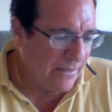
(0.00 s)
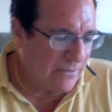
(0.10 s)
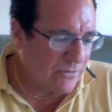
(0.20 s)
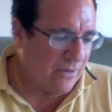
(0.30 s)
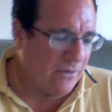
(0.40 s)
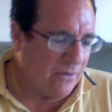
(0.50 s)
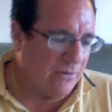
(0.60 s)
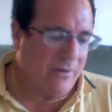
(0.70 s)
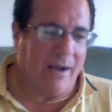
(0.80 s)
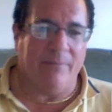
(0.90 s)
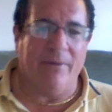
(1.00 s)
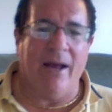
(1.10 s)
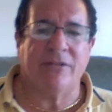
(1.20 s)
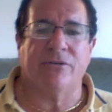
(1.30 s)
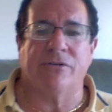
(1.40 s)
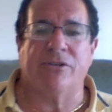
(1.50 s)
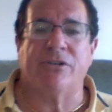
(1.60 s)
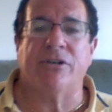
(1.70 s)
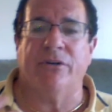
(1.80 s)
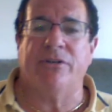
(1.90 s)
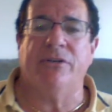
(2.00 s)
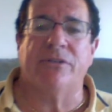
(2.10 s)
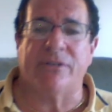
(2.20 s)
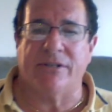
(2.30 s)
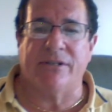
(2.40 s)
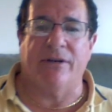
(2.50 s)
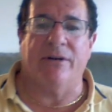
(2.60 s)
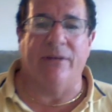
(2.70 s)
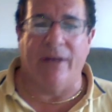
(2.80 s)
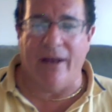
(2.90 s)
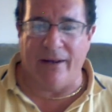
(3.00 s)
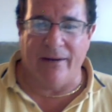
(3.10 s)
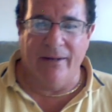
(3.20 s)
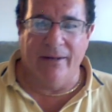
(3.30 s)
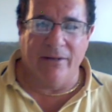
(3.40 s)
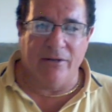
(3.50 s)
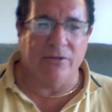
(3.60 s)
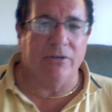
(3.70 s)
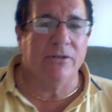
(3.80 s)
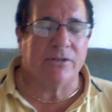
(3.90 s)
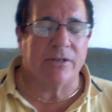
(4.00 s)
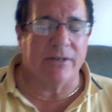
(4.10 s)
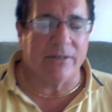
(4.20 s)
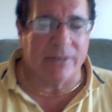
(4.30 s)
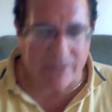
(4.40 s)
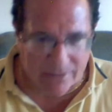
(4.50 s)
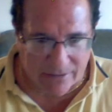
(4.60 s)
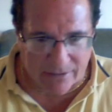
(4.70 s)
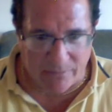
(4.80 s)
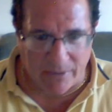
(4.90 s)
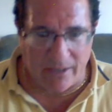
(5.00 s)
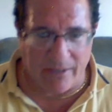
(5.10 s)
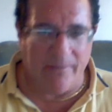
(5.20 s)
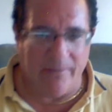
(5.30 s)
So I'm not sure Syracuse is there yet, that they're used to the system yet.